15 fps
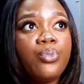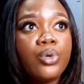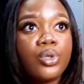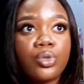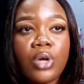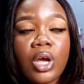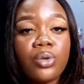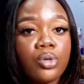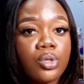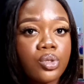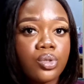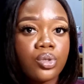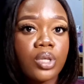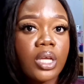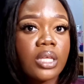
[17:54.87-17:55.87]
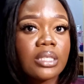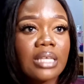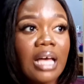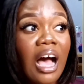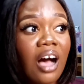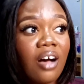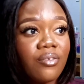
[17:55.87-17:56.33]
postgraduate students
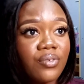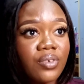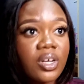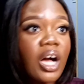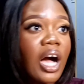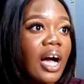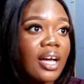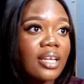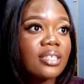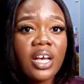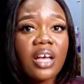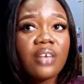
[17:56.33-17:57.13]
have cars.